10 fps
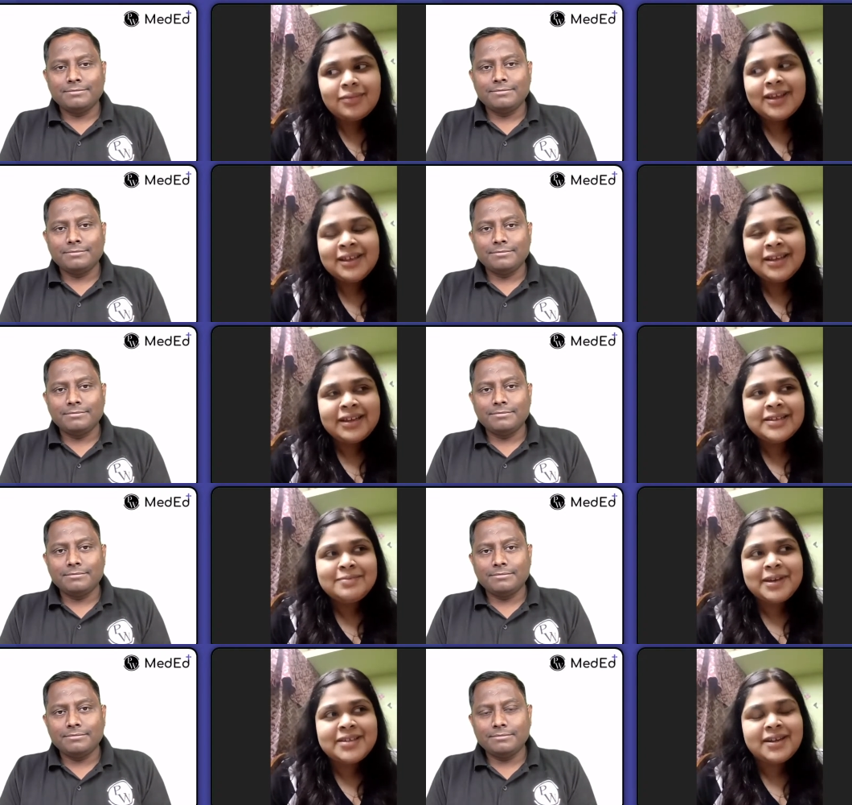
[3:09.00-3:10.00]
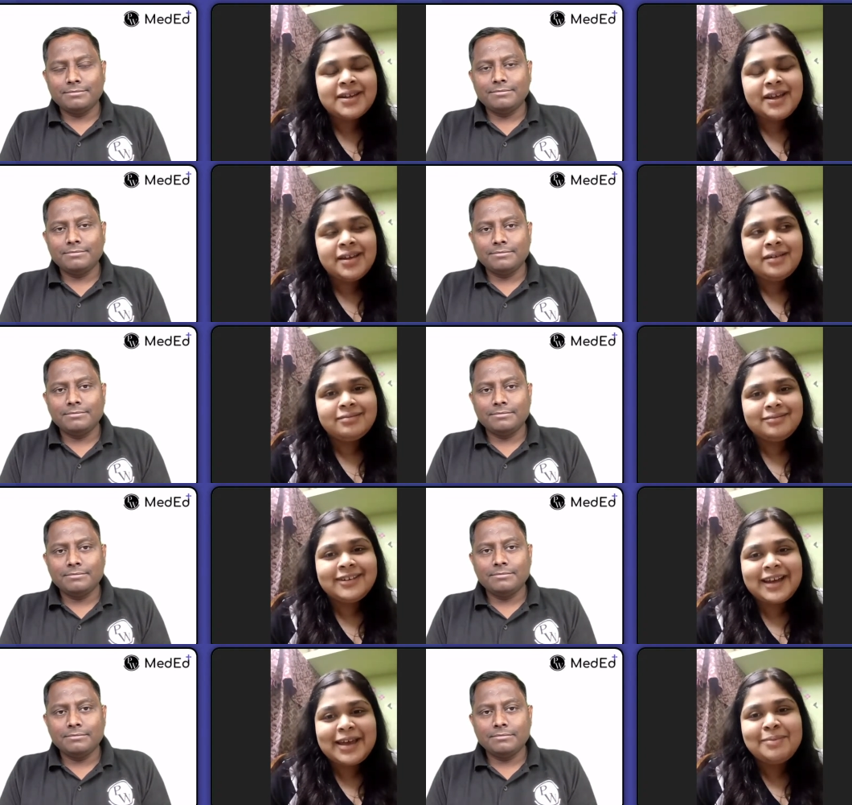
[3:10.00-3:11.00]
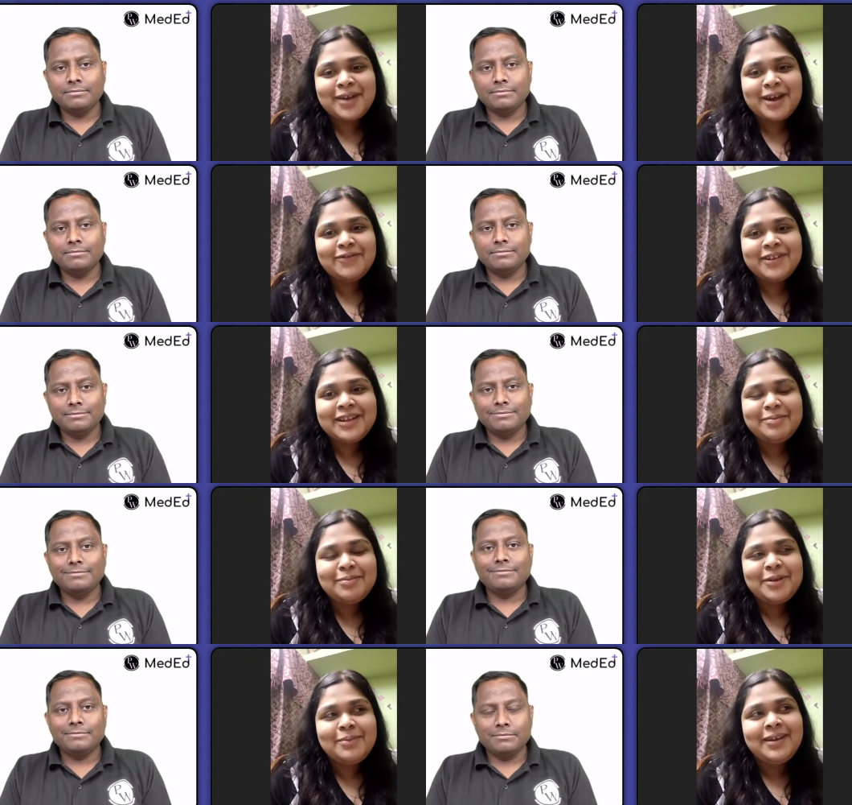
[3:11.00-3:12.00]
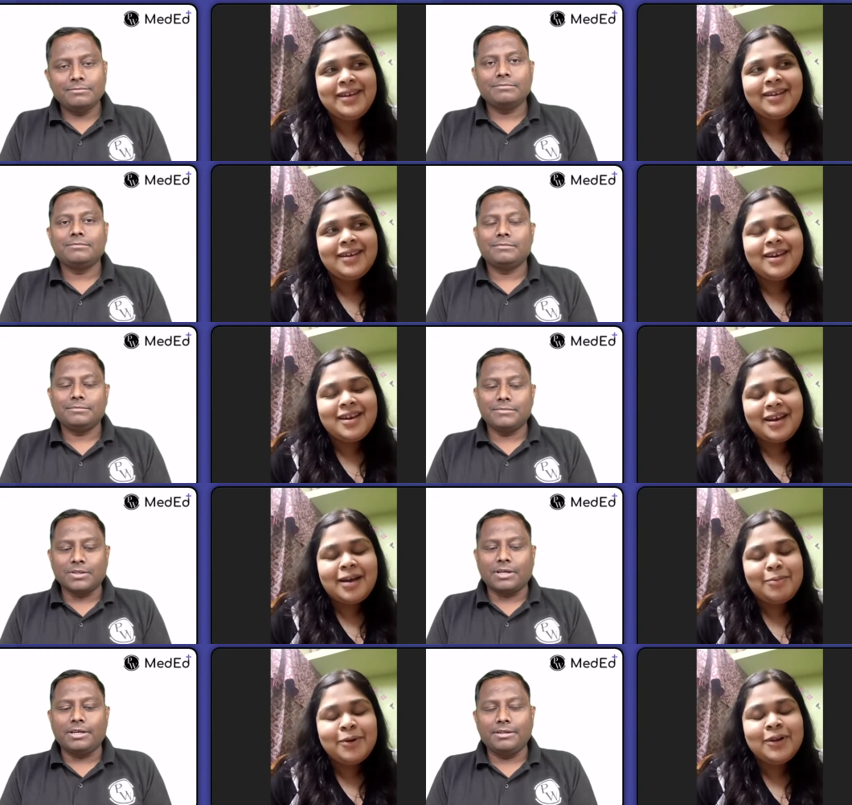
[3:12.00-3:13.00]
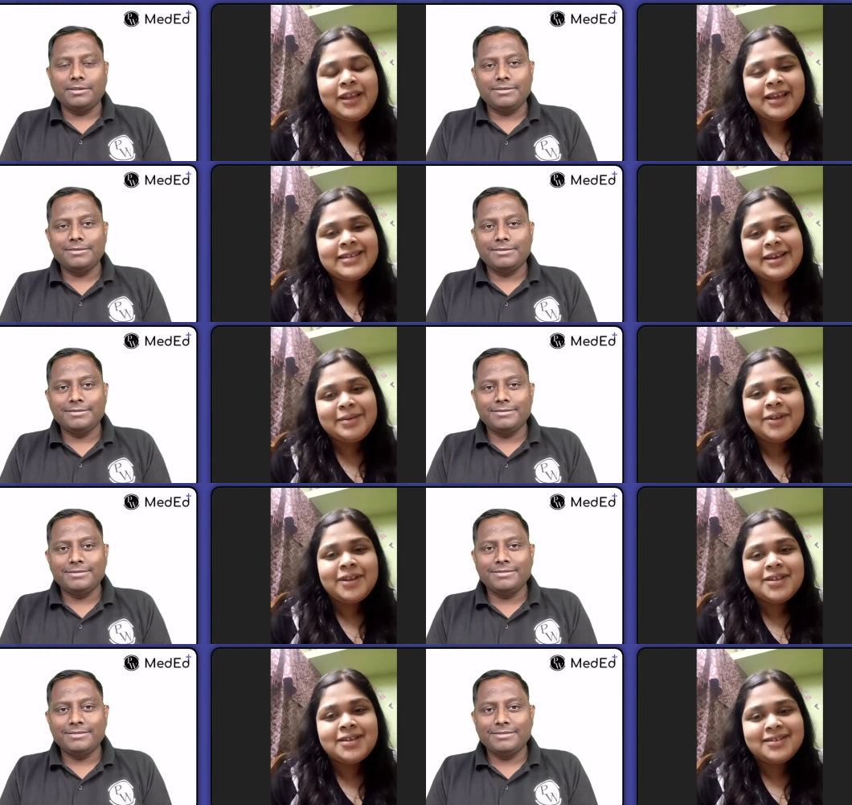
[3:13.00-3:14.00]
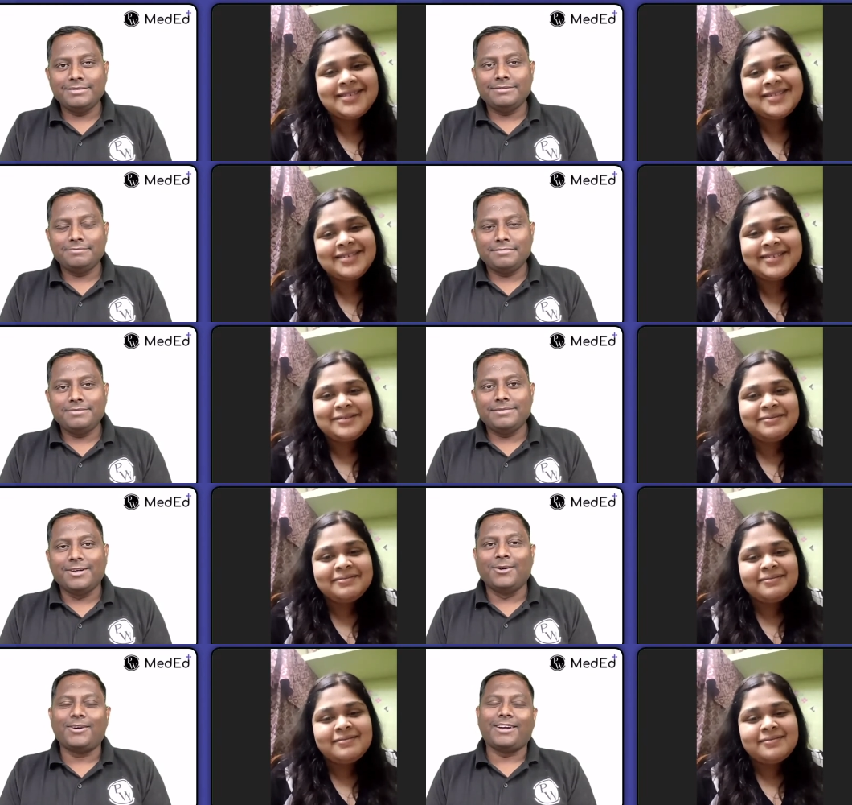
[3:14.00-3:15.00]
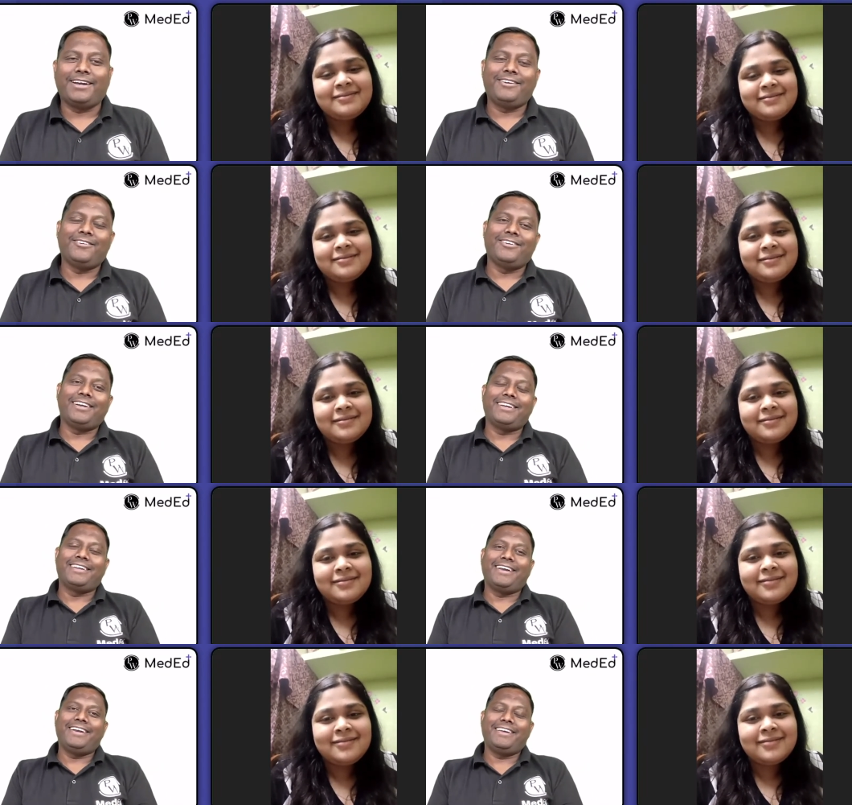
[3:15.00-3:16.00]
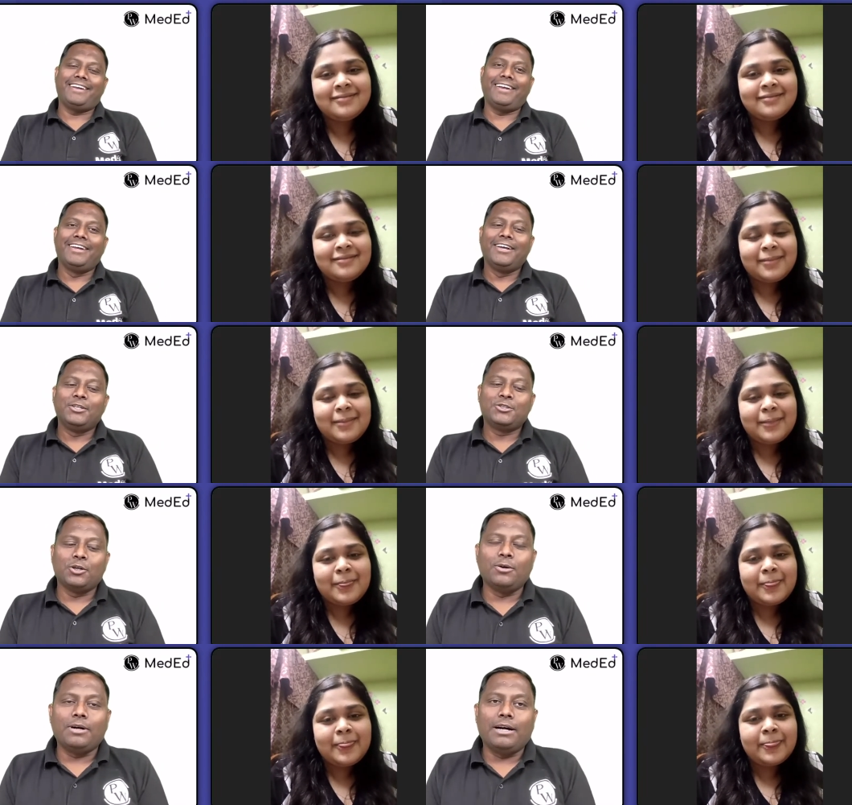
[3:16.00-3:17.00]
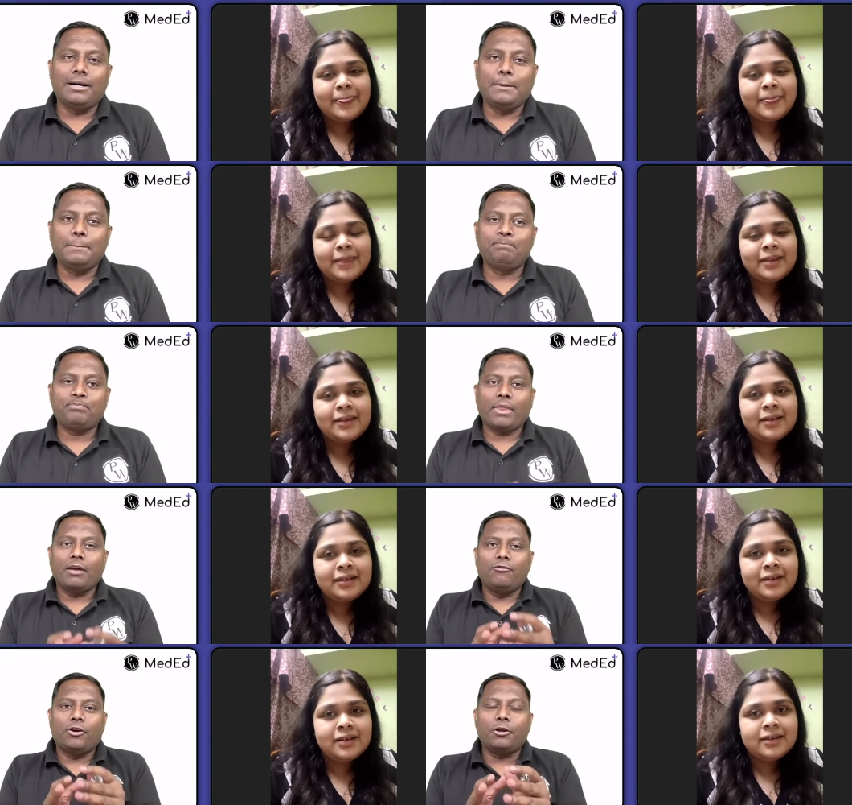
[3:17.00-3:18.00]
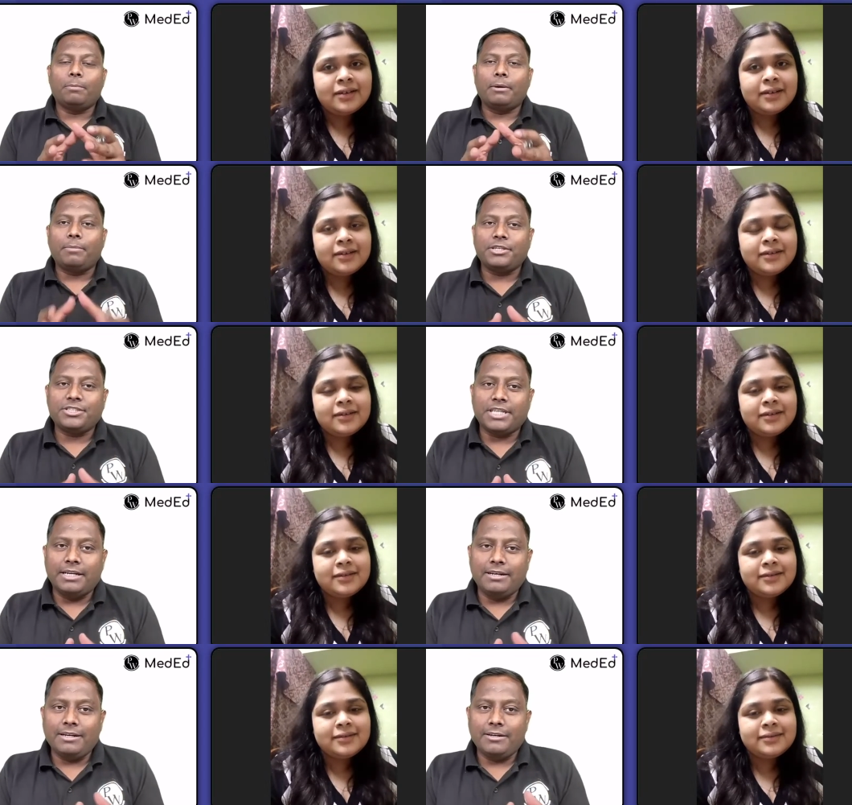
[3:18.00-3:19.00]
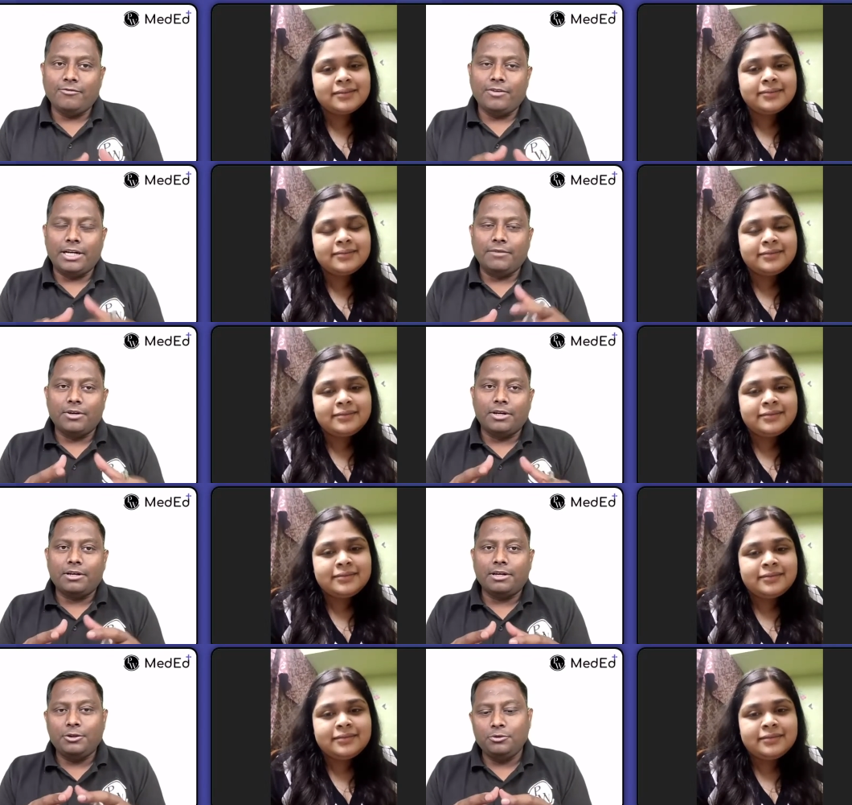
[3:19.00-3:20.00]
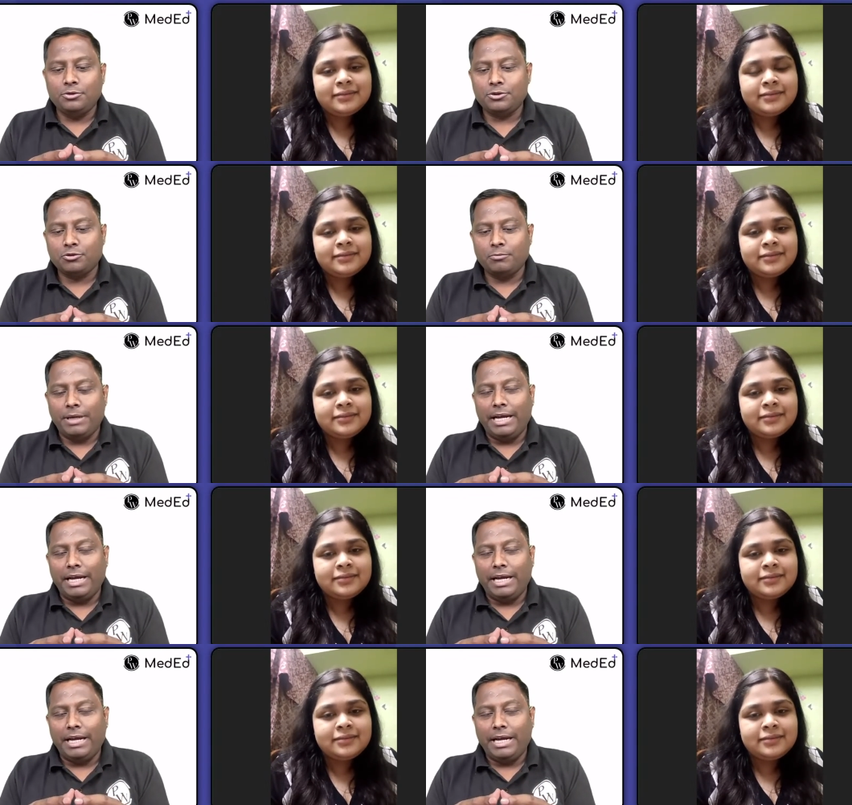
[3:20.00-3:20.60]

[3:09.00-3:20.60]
Speaker 1: increased my studying time after that maybe okay. the exam that's it
Speaker 2: all right all right great great so um, for your preparation whenever you used to be